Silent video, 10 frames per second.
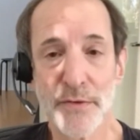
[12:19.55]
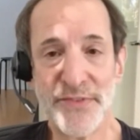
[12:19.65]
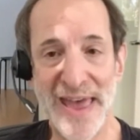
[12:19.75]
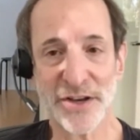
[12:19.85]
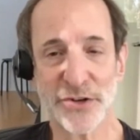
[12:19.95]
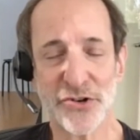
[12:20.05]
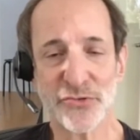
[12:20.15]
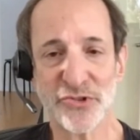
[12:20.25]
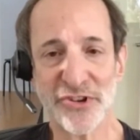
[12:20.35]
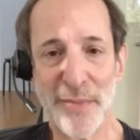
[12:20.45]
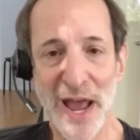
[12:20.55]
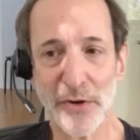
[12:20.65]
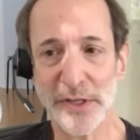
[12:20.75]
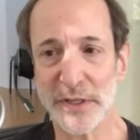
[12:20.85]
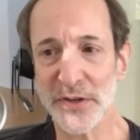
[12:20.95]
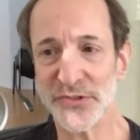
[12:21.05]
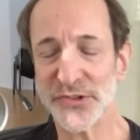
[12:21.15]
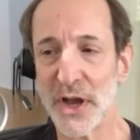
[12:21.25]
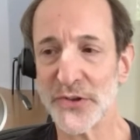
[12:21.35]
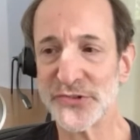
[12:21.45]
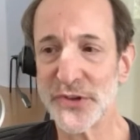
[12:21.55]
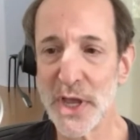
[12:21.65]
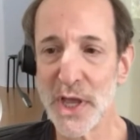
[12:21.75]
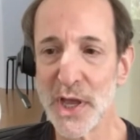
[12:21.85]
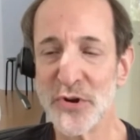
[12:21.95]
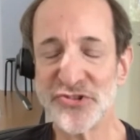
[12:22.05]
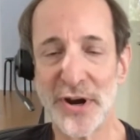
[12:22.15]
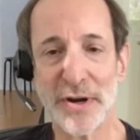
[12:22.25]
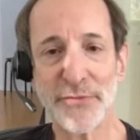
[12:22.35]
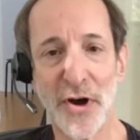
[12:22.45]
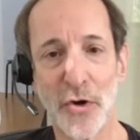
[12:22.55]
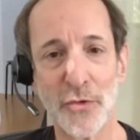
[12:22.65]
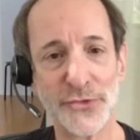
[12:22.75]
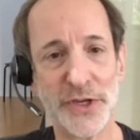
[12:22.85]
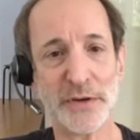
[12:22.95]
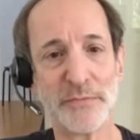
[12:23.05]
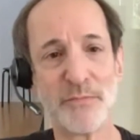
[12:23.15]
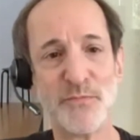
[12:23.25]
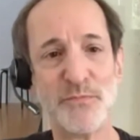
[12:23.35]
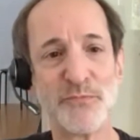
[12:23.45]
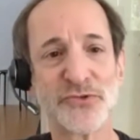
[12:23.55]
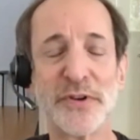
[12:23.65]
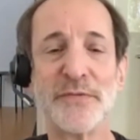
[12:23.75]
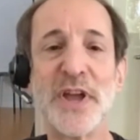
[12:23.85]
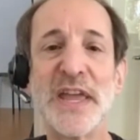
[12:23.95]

factors, which I'm not going to discuss, which are involved in sort of